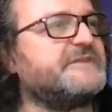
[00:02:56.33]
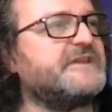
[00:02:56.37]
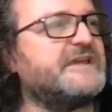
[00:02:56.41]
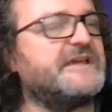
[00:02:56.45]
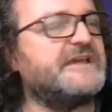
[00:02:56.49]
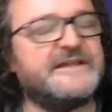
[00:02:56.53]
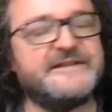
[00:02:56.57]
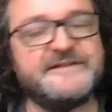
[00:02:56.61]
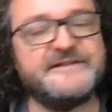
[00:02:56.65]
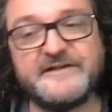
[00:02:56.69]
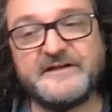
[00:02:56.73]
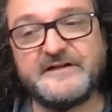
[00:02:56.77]

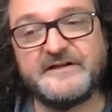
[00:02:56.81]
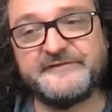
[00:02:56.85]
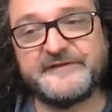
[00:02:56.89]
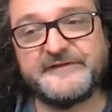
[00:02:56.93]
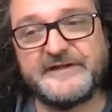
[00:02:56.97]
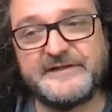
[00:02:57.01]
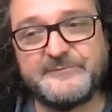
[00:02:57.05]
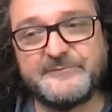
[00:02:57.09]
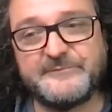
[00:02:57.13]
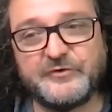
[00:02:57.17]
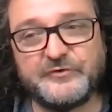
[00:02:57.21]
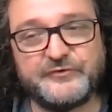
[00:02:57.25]
And they are
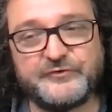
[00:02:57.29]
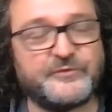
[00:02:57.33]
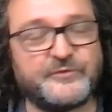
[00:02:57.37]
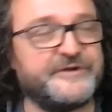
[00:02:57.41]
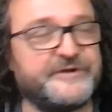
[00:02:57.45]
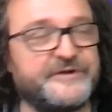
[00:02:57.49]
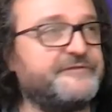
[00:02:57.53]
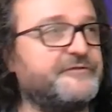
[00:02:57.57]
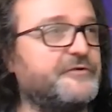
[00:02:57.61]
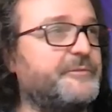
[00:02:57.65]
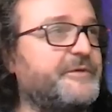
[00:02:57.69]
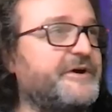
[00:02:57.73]
available
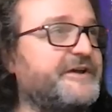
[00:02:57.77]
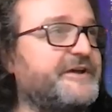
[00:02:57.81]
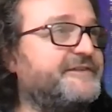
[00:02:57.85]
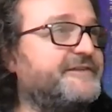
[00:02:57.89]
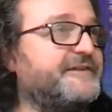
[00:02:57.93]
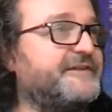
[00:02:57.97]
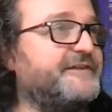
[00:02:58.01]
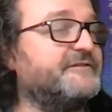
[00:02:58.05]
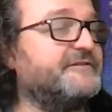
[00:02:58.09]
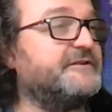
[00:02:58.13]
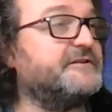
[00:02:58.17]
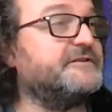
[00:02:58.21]
twenty-four by
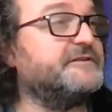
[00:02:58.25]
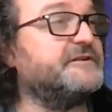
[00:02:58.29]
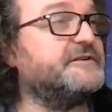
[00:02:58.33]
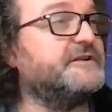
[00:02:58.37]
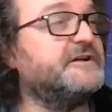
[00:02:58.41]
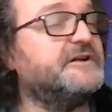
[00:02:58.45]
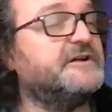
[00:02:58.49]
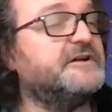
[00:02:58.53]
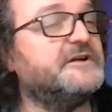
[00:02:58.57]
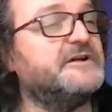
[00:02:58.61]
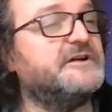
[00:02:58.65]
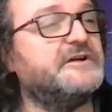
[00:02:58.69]
seven,
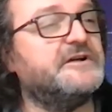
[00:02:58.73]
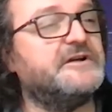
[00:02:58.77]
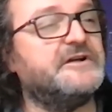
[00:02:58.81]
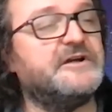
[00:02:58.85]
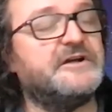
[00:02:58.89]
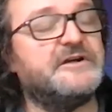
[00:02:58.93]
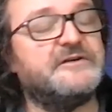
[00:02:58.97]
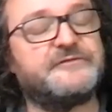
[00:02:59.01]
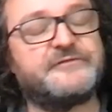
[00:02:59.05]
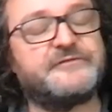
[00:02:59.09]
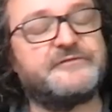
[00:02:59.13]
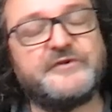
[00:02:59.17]

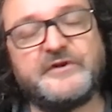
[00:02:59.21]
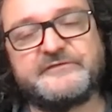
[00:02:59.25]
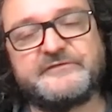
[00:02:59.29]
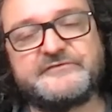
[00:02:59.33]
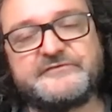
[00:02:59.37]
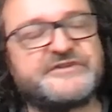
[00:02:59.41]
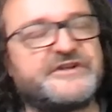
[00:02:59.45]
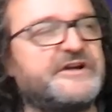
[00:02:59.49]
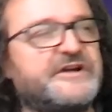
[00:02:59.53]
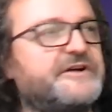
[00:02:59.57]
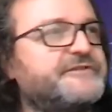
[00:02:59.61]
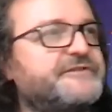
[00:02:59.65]
free of
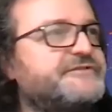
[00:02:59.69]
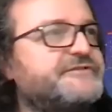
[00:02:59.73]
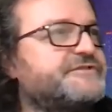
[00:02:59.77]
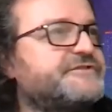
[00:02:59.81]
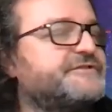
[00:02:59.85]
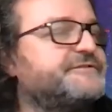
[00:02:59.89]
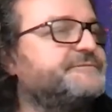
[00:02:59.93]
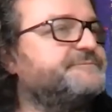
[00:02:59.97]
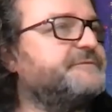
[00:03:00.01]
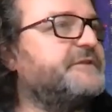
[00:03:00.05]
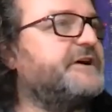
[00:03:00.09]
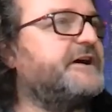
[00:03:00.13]

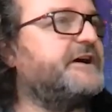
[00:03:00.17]
charge.